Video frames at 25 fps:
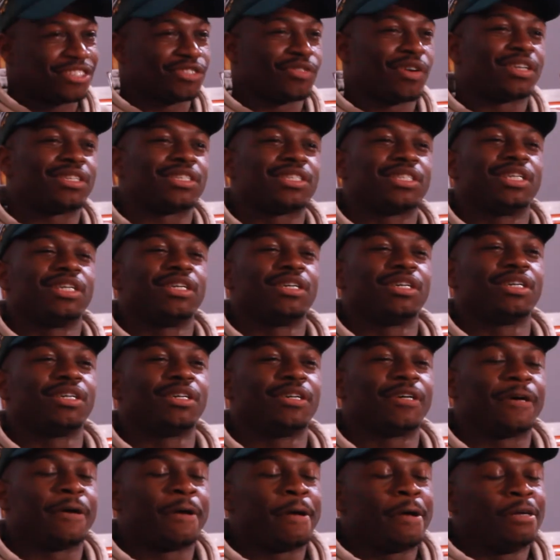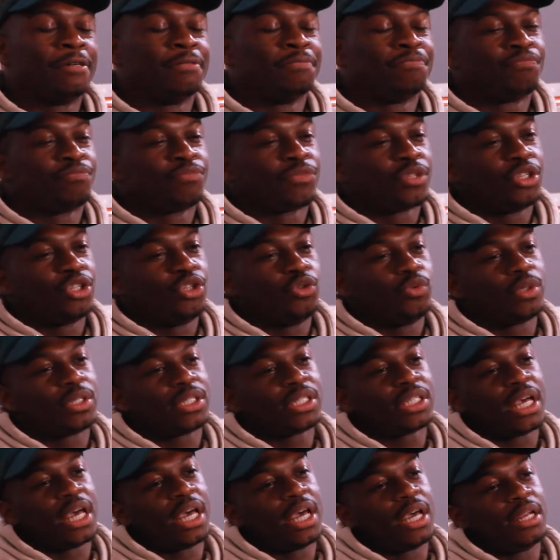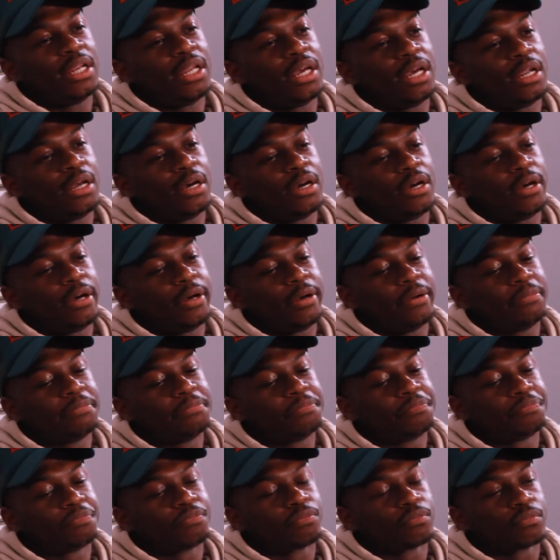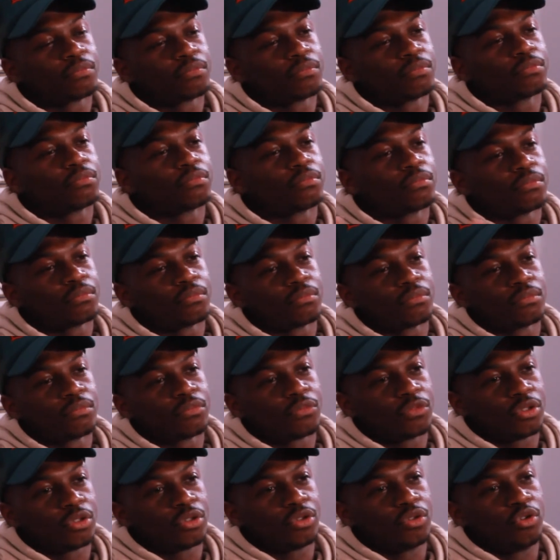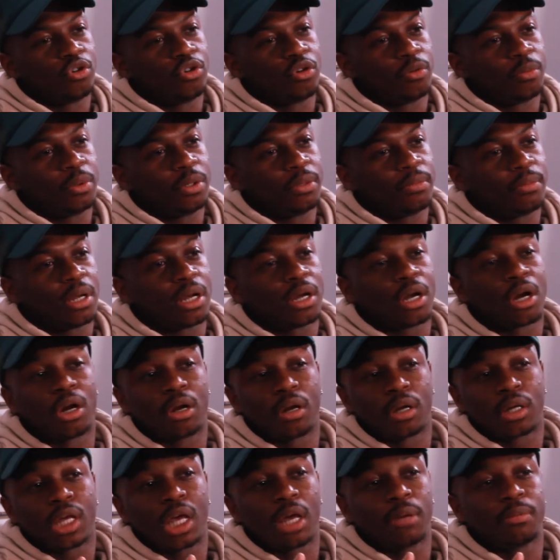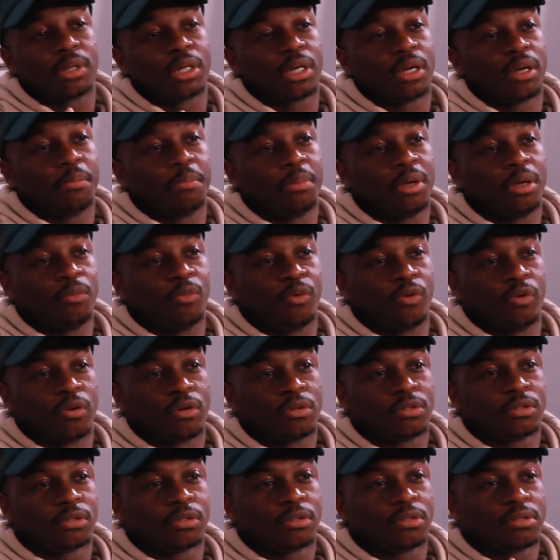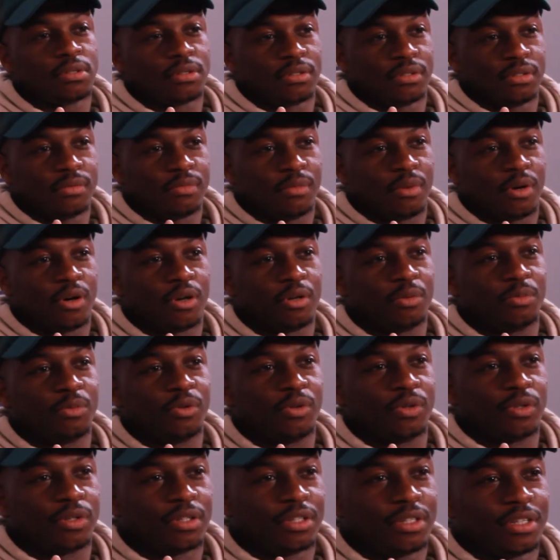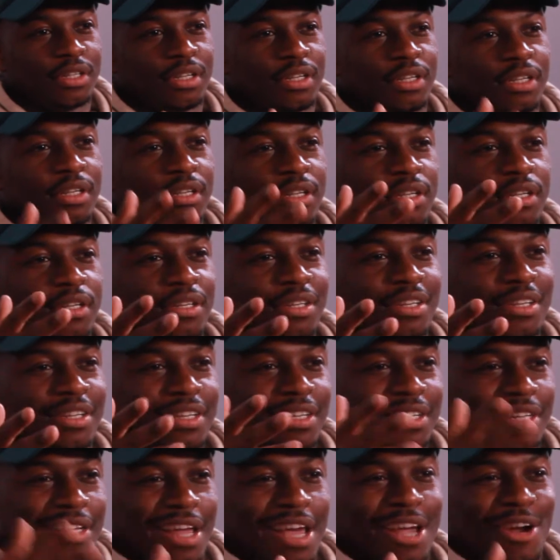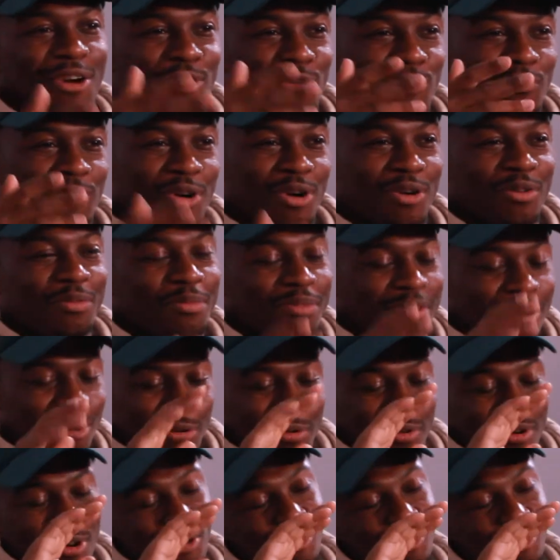so I see uh, you were saying that um, Ruben, I heard, Kevin and B more. Yeah. Like on road, bro,